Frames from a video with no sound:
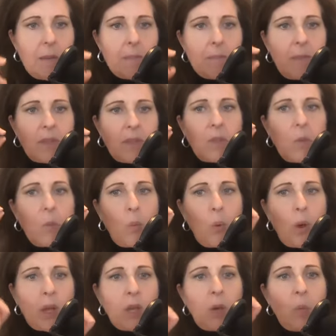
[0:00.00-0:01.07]
But
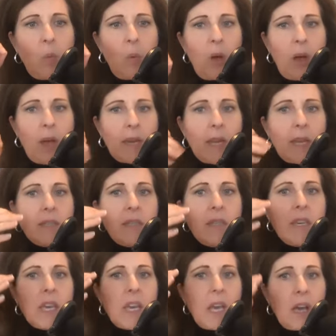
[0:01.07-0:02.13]
what you want is
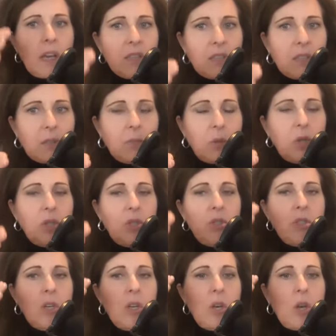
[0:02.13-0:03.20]
the
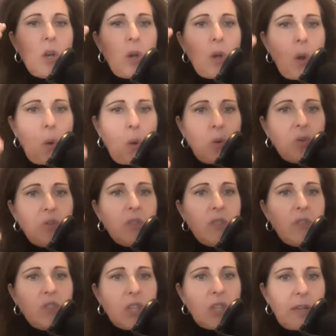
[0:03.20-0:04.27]
customer's goals
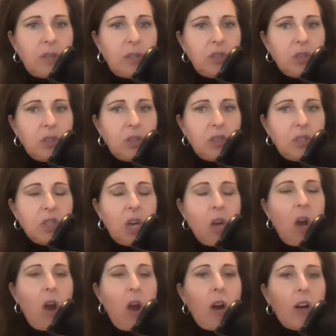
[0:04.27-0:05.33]
and challenges
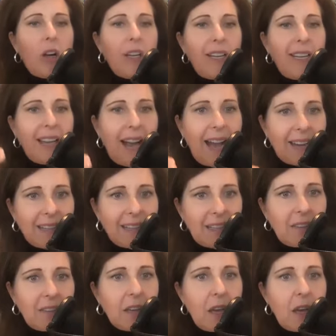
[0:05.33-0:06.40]
are guiding
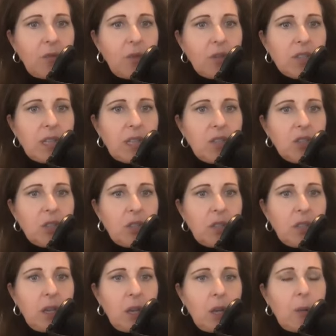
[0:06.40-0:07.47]
the
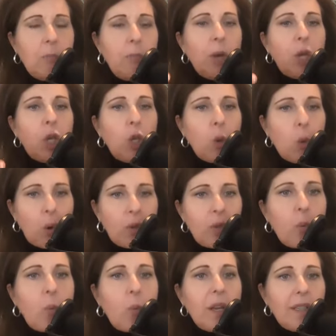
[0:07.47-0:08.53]
conversation, but you're
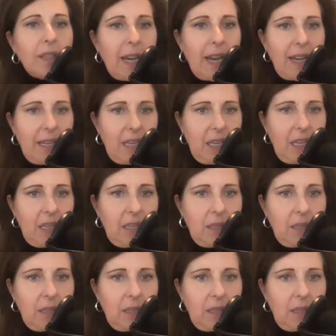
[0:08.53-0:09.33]
the one guiding it,